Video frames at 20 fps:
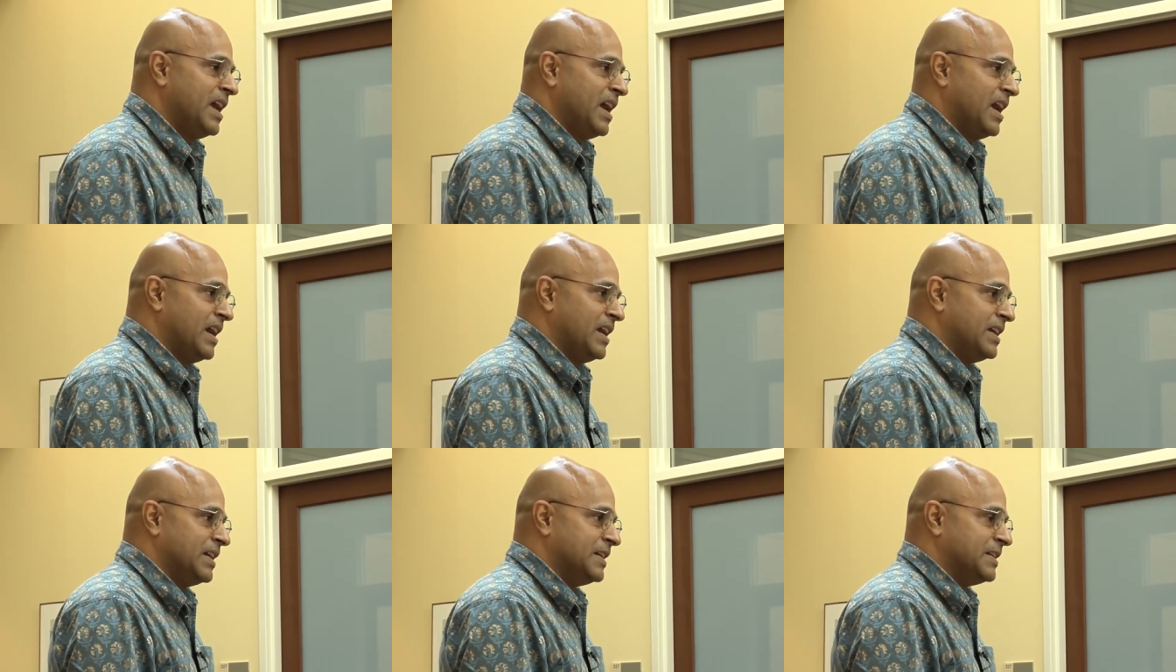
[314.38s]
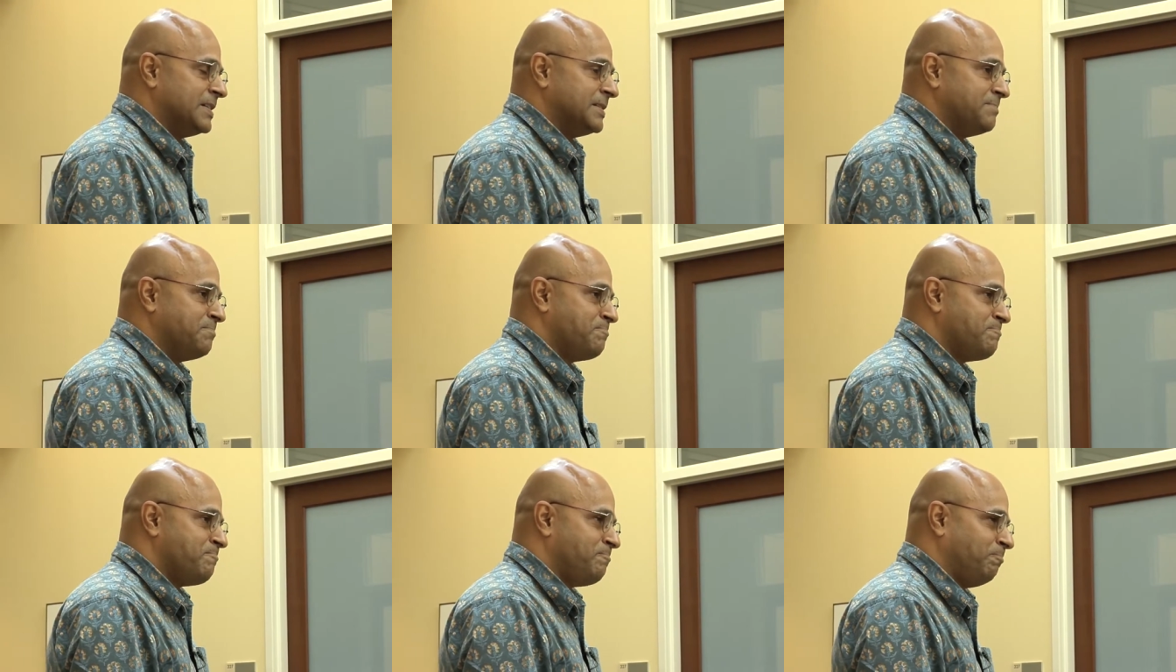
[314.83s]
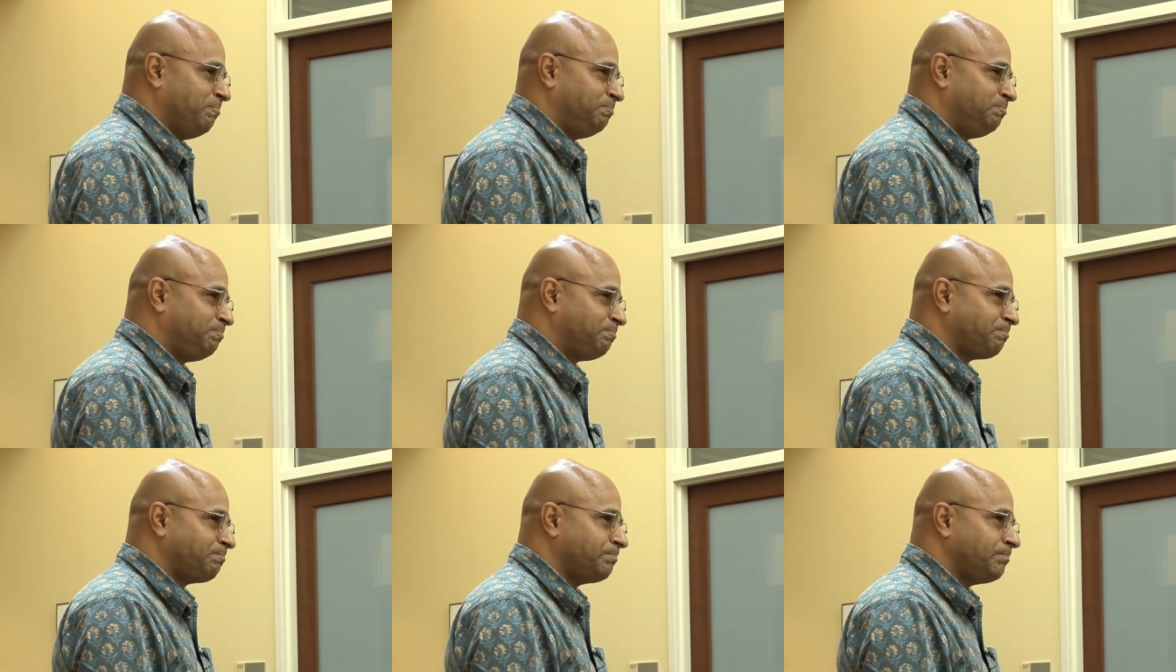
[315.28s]
Uh,
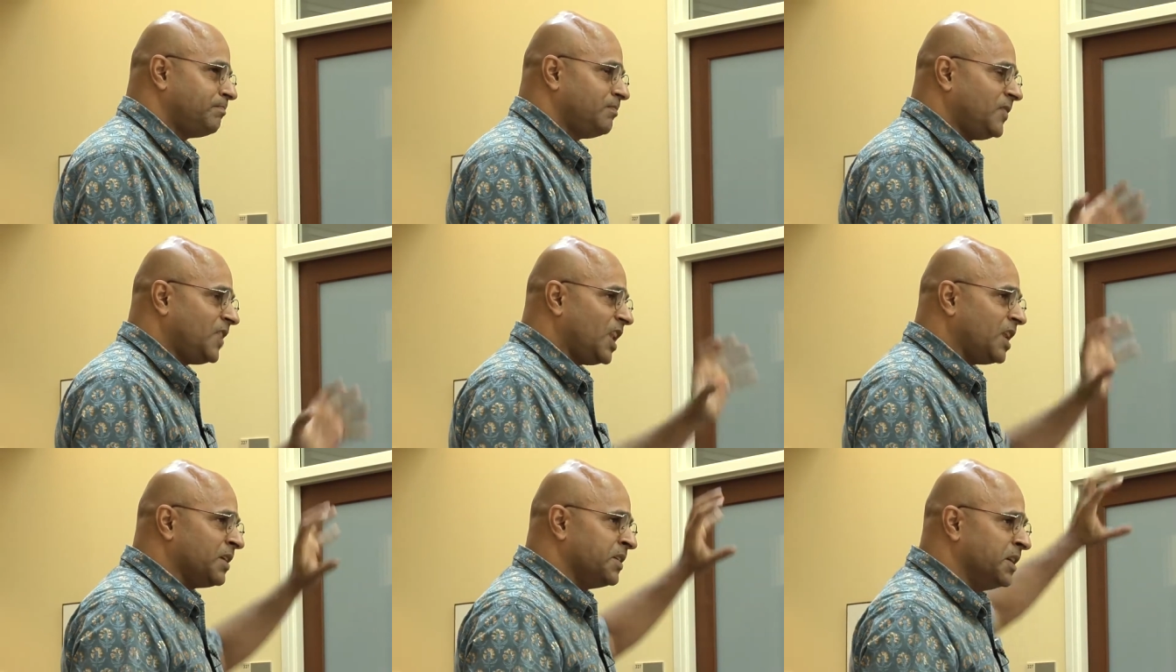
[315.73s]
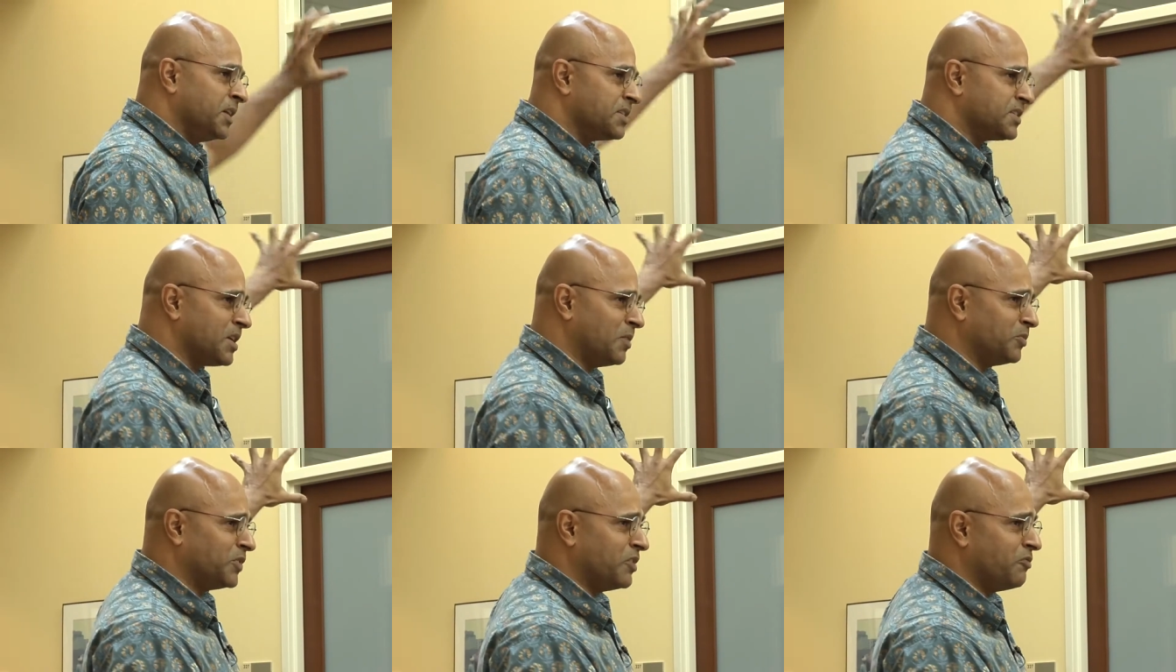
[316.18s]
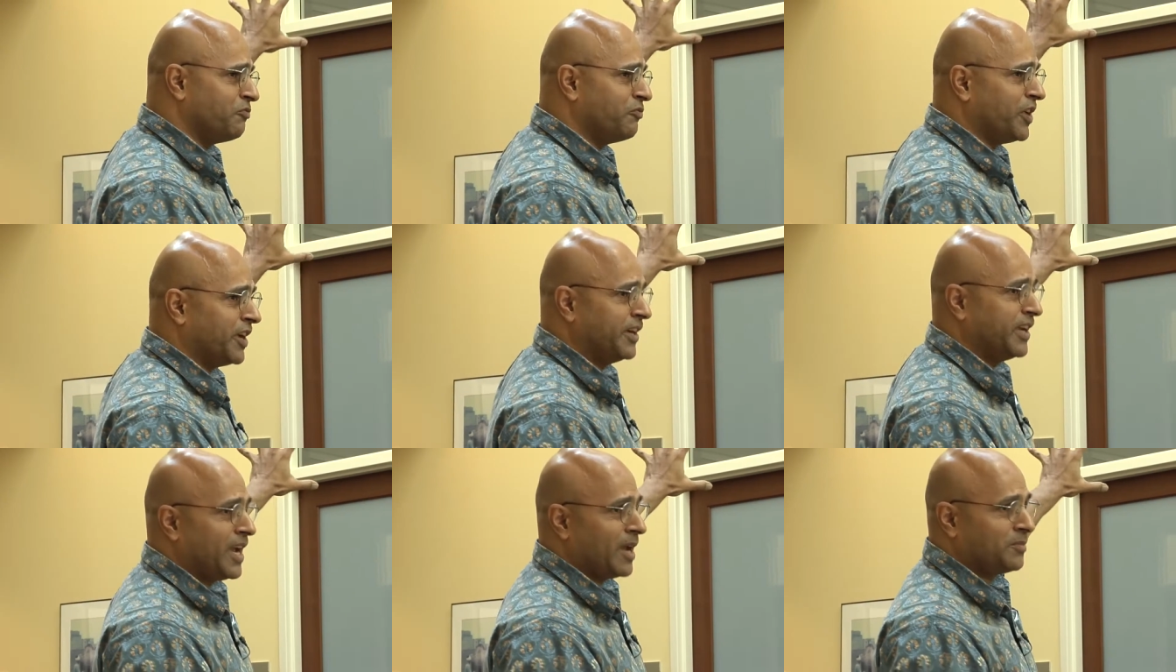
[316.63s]
here's something
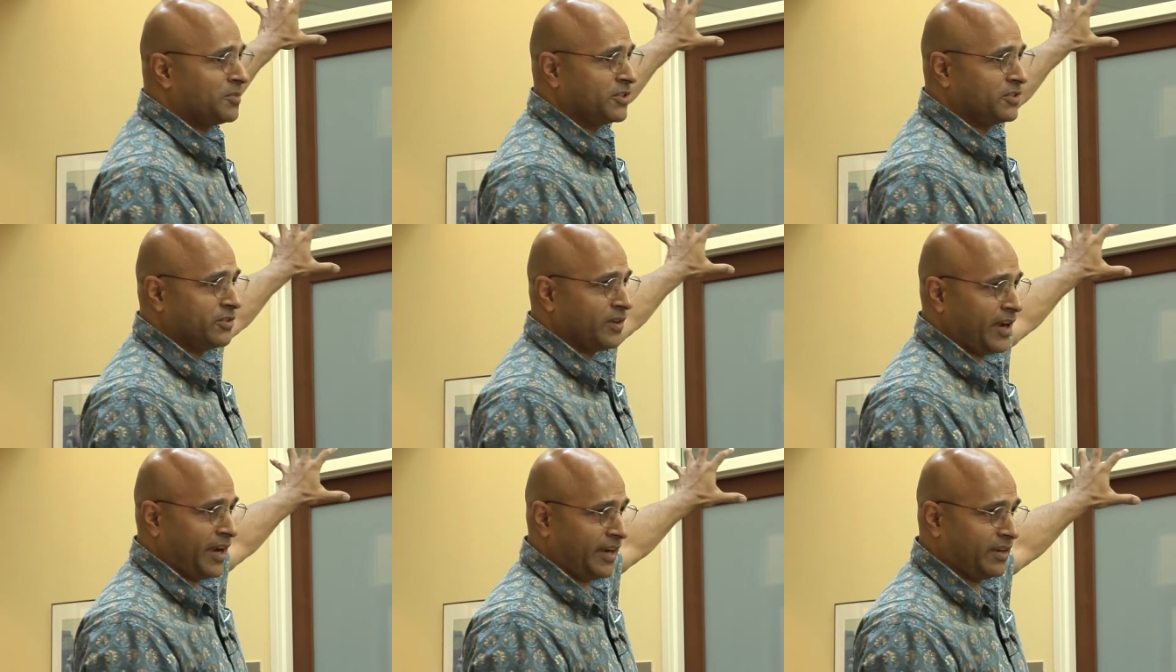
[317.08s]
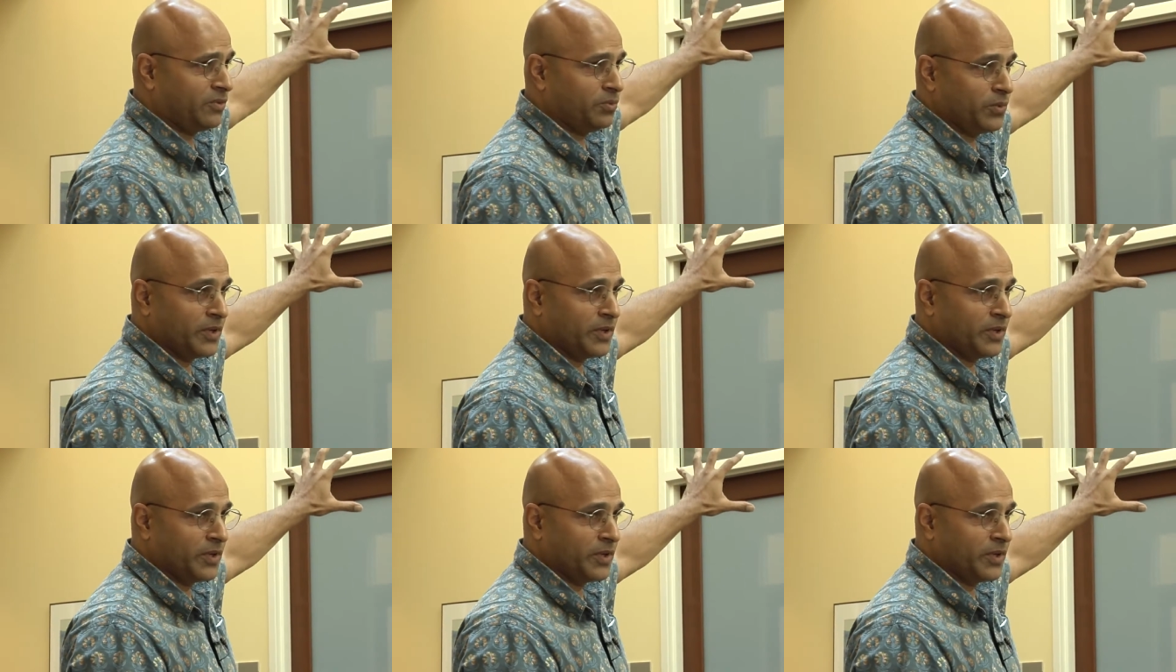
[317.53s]
very abstract,